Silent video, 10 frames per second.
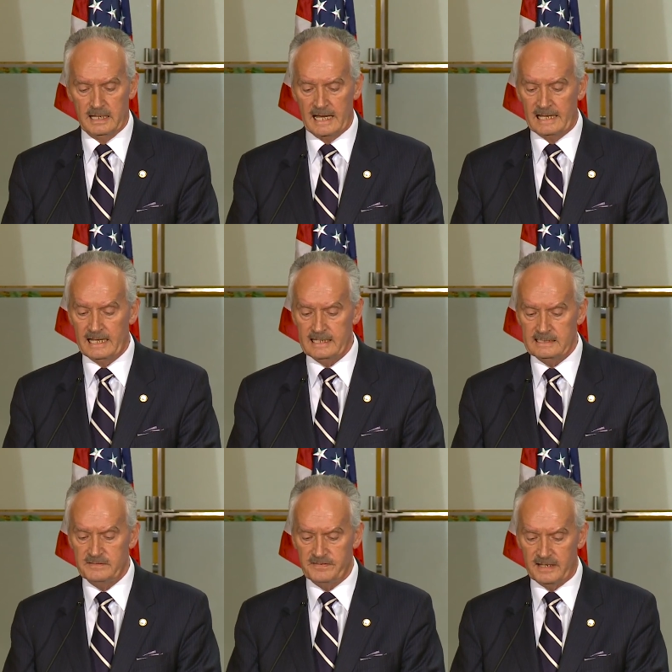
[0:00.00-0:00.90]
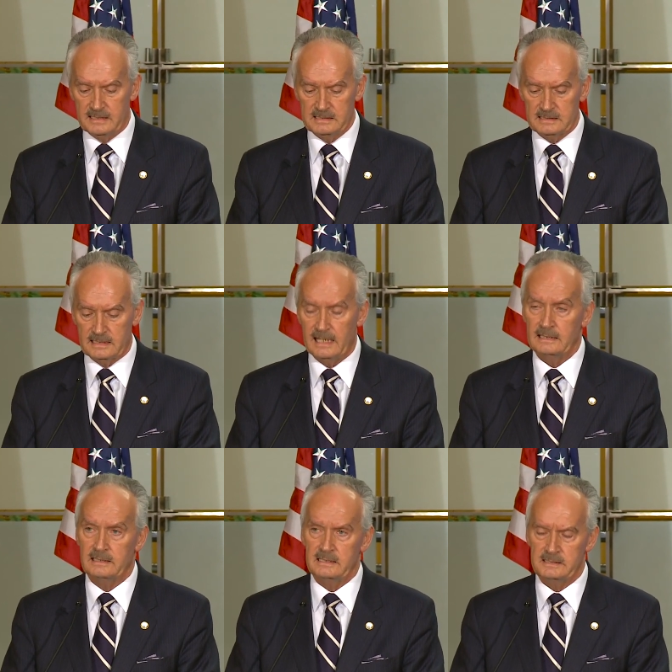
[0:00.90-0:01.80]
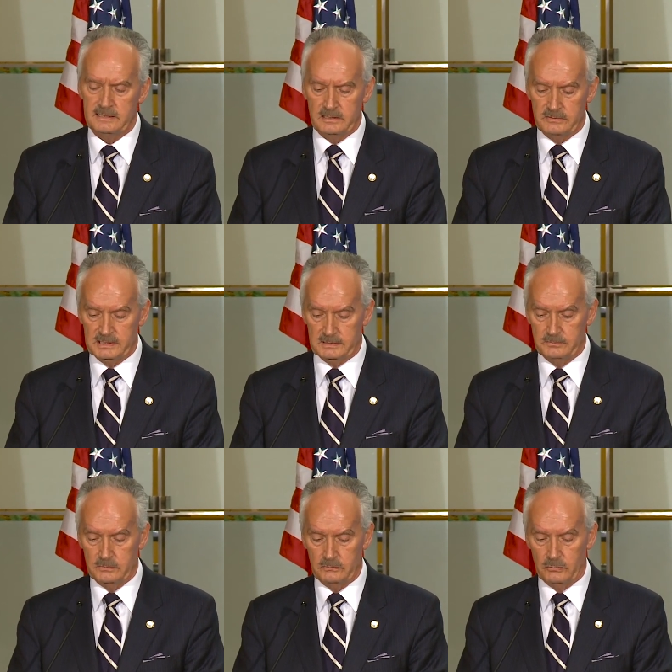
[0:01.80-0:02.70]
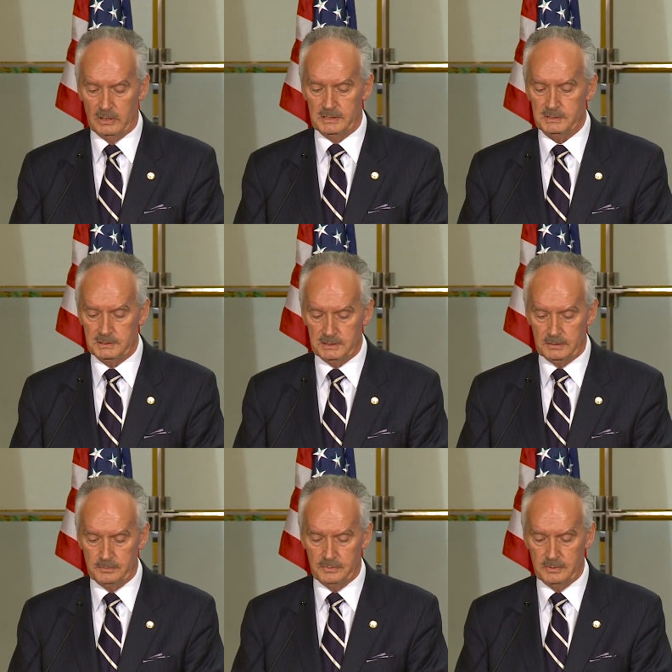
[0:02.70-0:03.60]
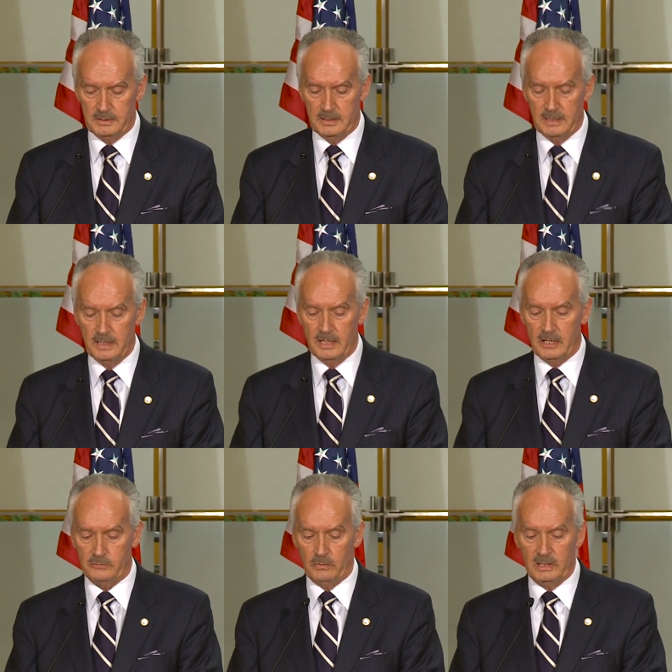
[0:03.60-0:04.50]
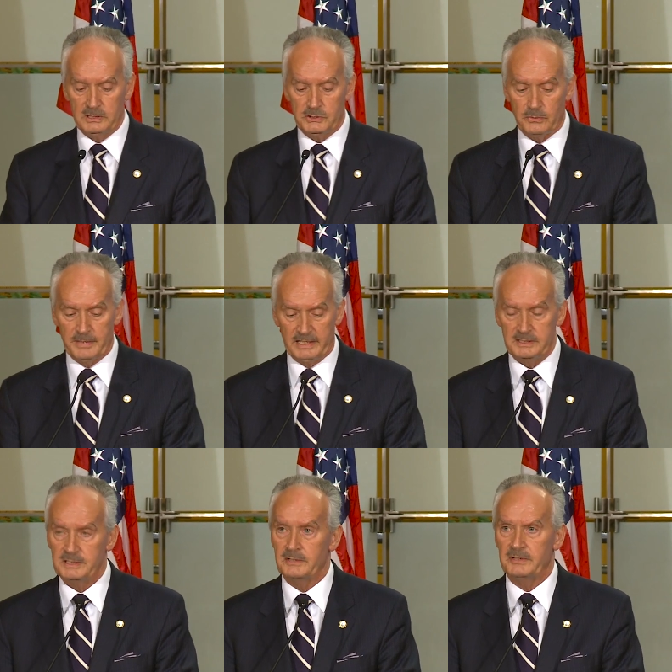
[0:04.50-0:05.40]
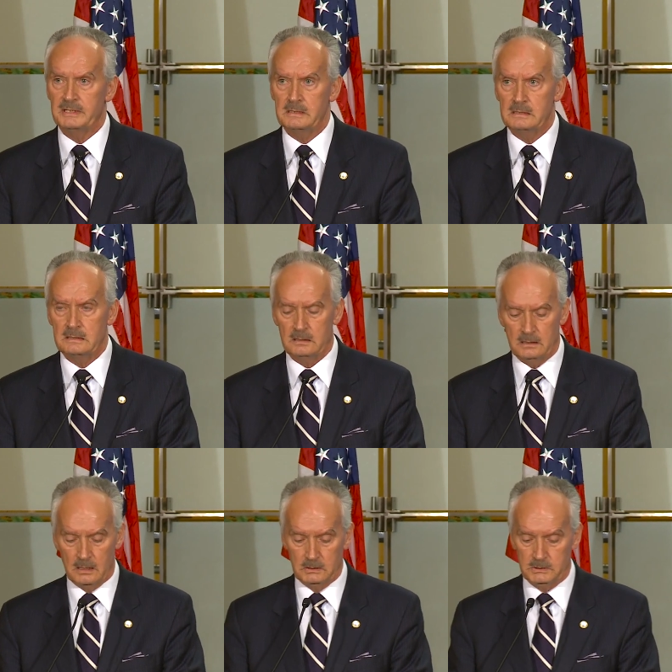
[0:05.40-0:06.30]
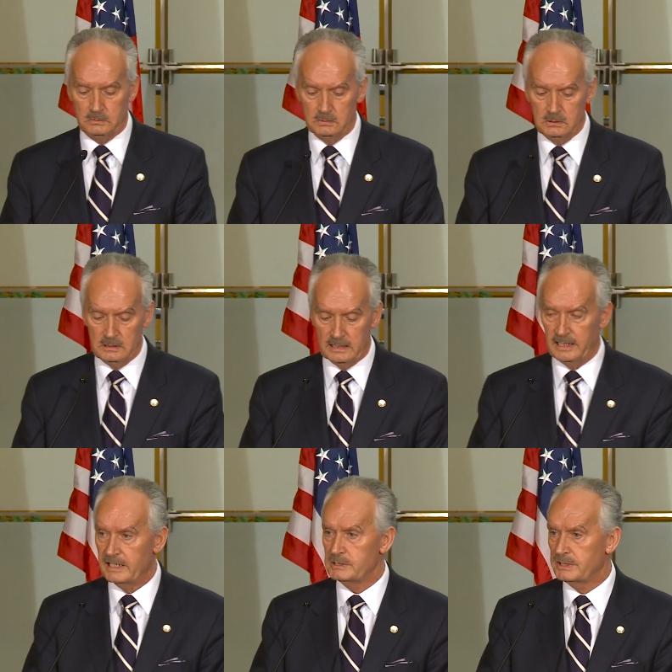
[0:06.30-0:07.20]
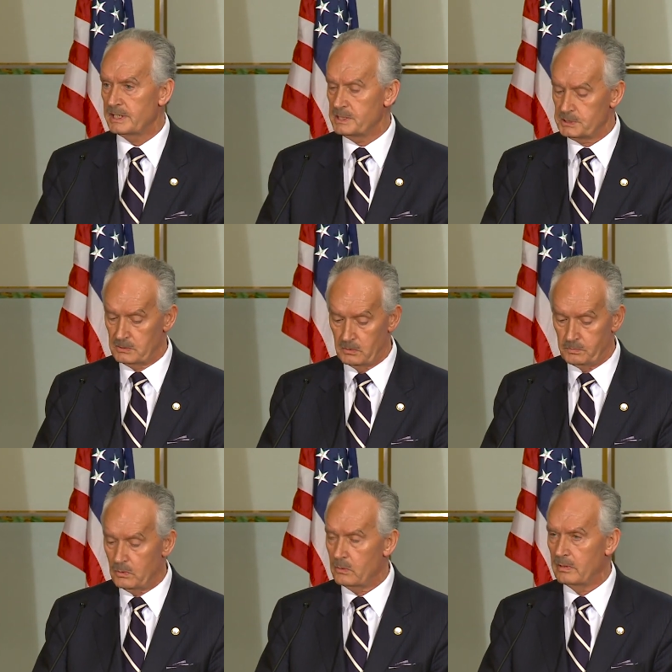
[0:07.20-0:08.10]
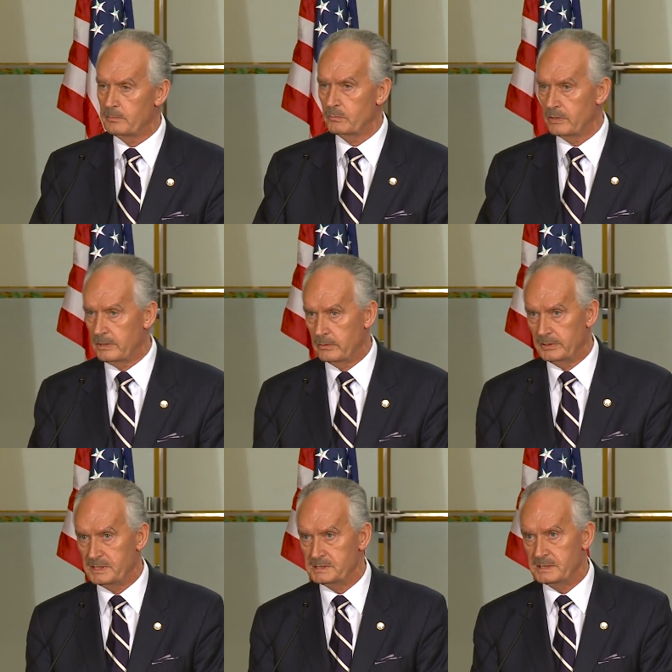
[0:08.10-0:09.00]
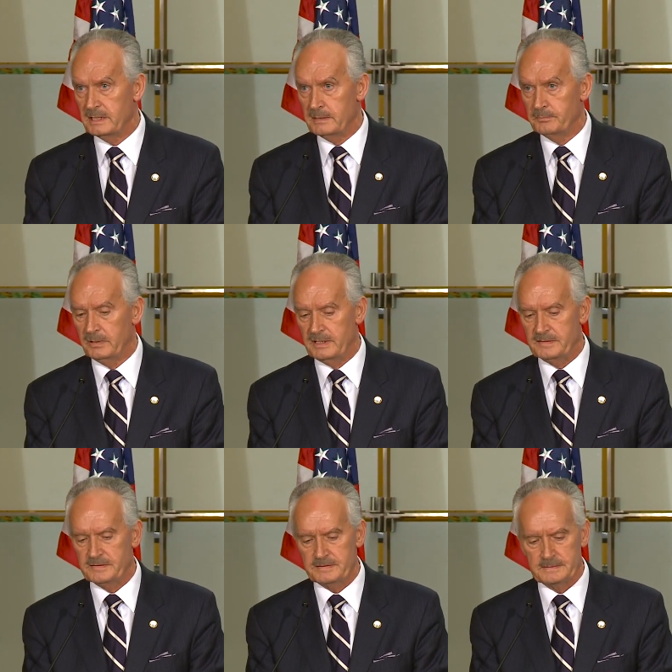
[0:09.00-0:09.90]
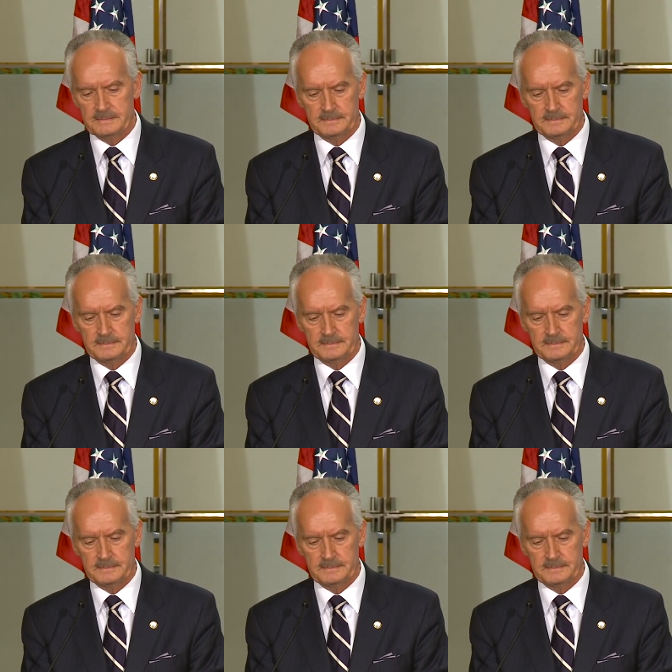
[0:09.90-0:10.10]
allied defense and anti-terrorism relationship as well as humanitarian, cultural, and educational program priorities in place.